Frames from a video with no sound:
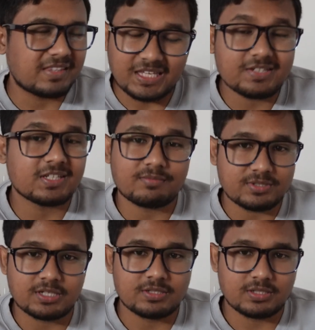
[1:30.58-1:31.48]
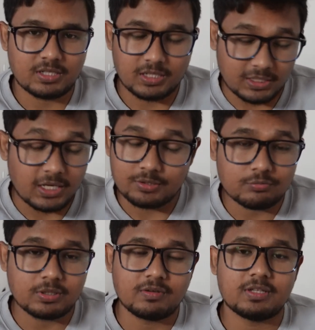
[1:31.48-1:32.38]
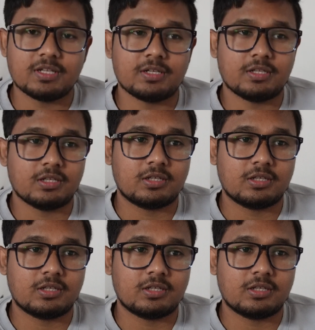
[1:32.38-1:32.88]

things have changed, and I do agree that